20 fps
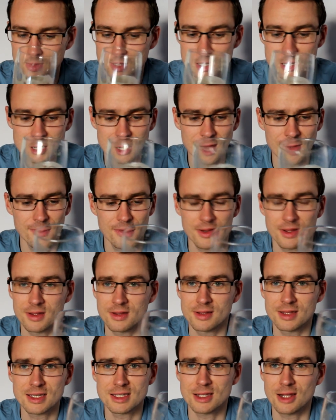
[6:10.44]
It's
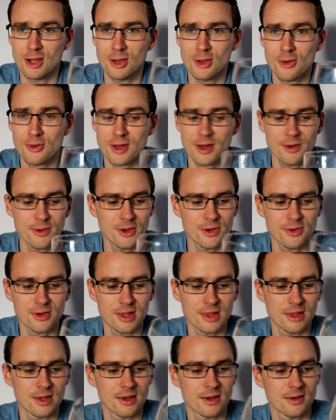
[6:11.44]
lovely. There's a lot going on
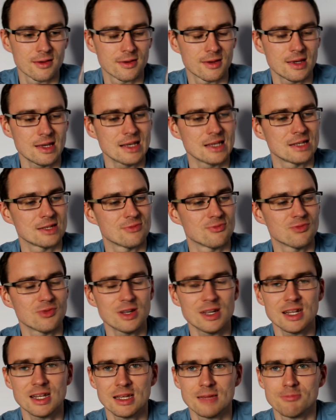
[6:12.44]
in there. It is
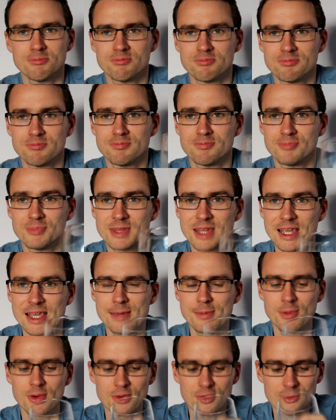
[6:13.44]
really
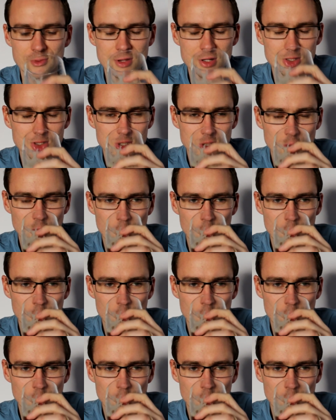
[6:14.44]
deep and rich.